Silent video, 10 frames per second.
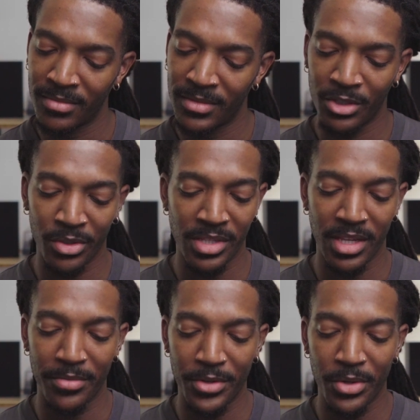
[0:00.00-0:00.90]
So
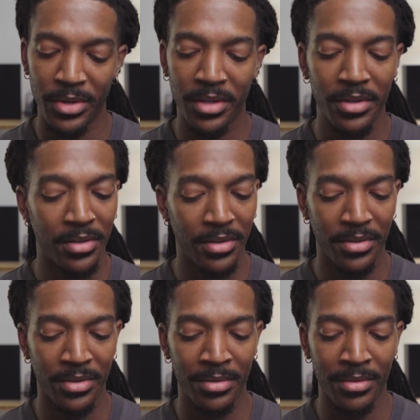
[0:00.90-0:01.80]
instead of doing,
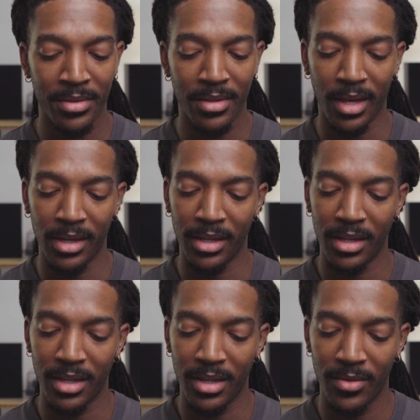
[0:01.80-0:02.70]
I
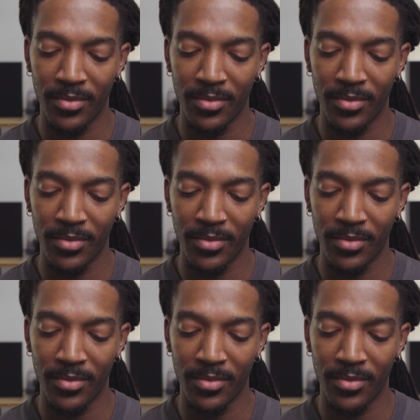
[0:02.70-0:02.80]
did.